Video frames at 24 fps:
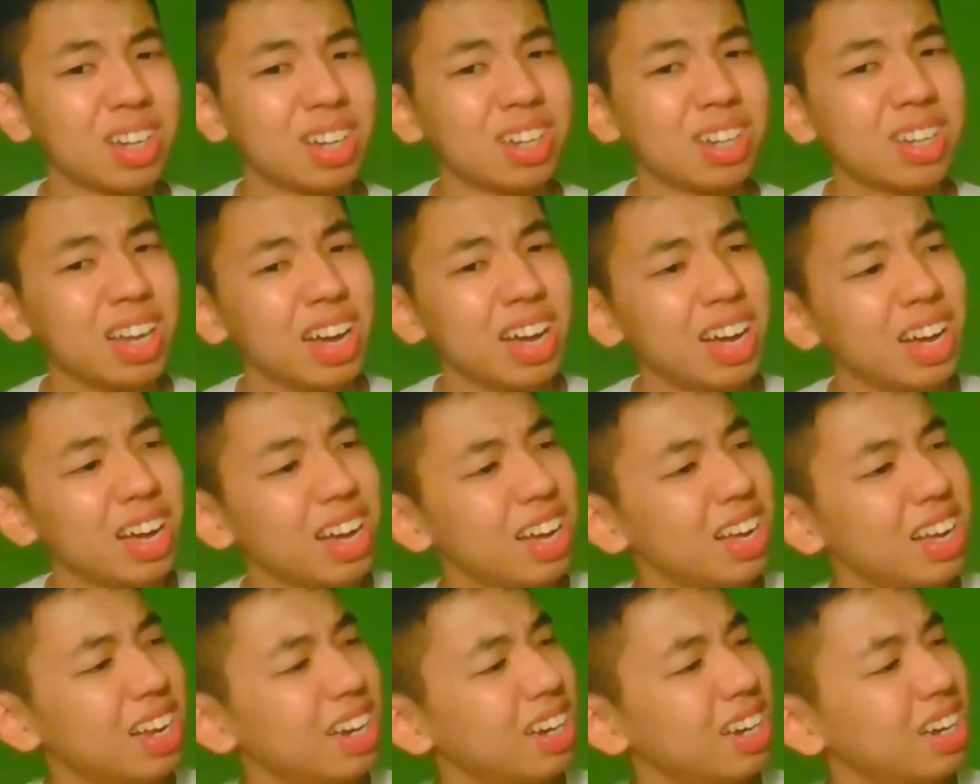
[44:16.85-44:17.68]

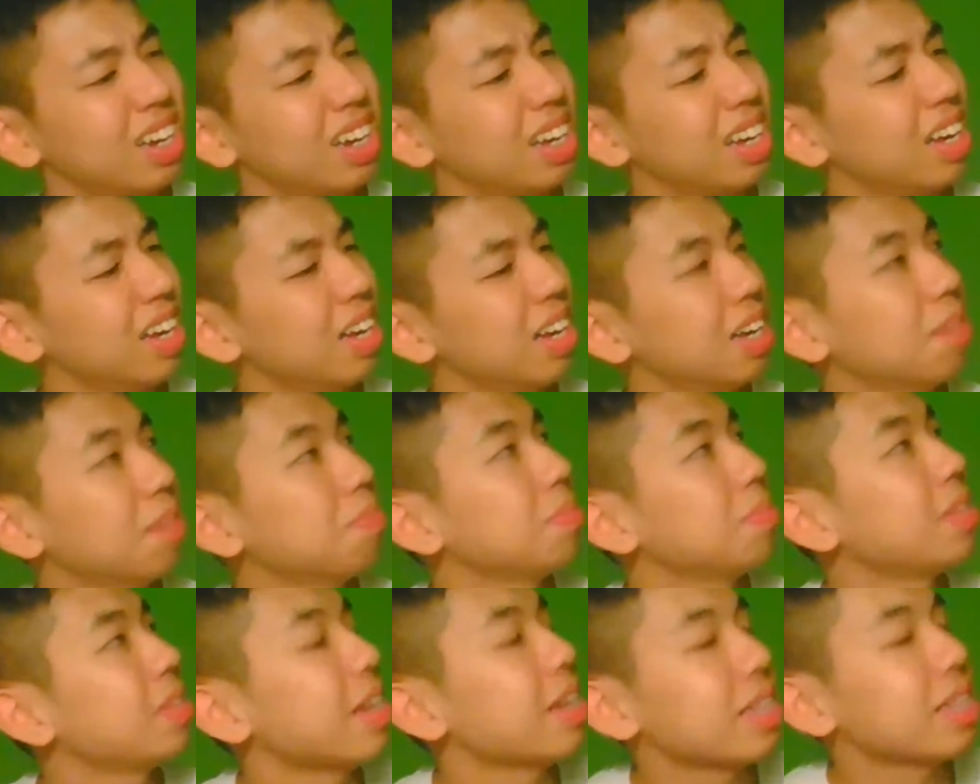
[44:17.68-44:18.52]
that
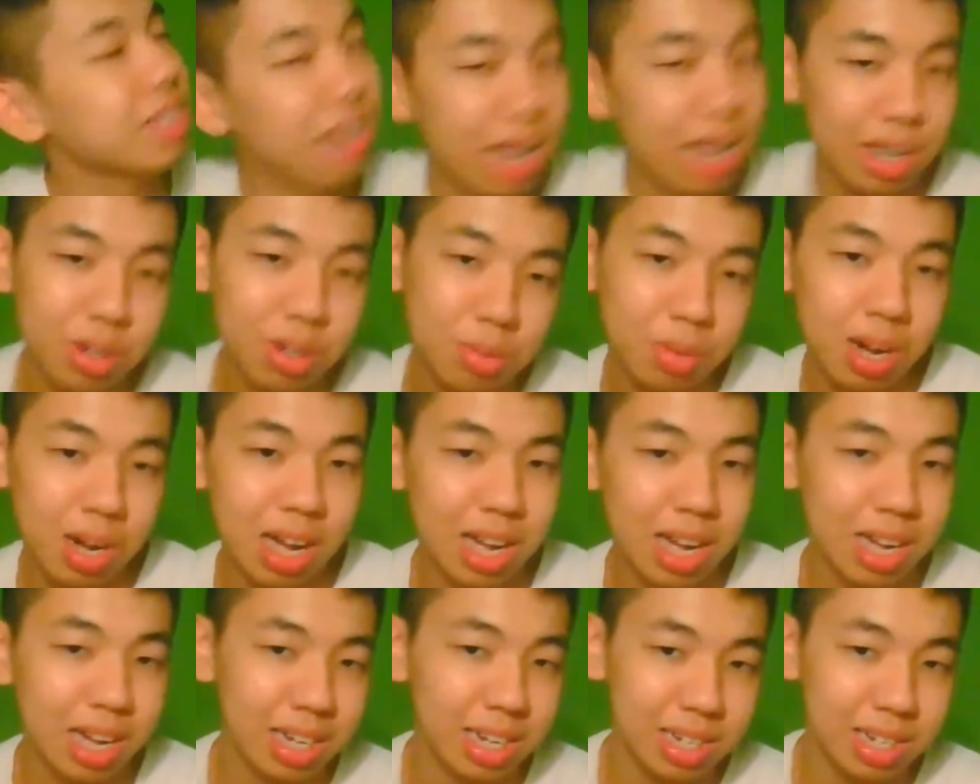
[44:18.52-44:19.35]
thinks
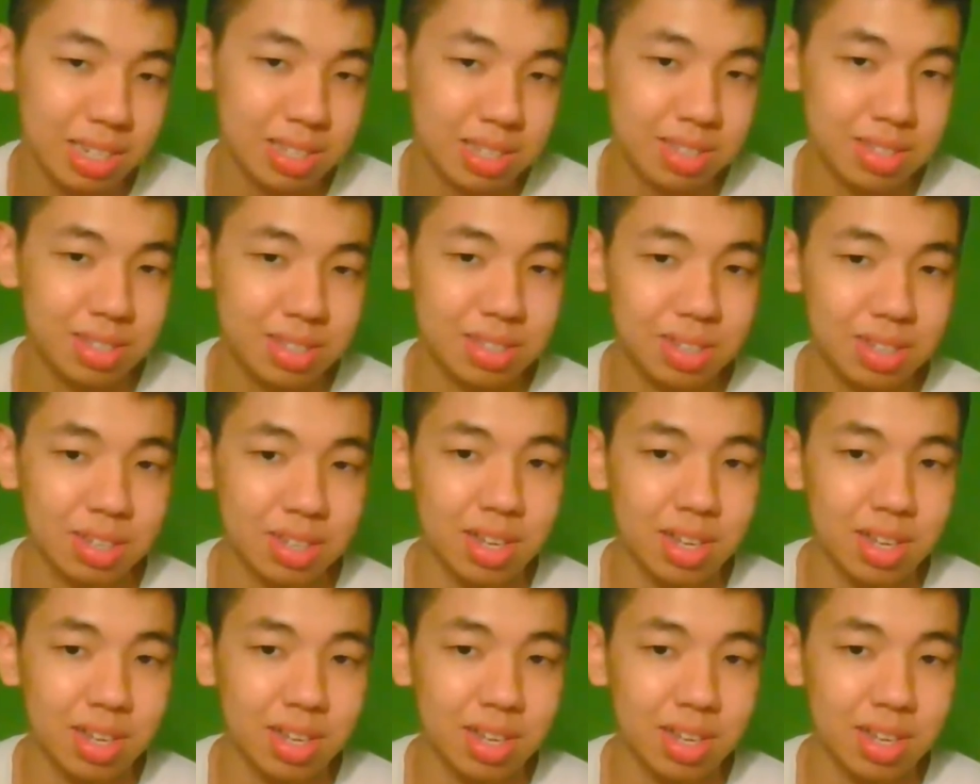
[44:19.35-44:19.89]
otherwise.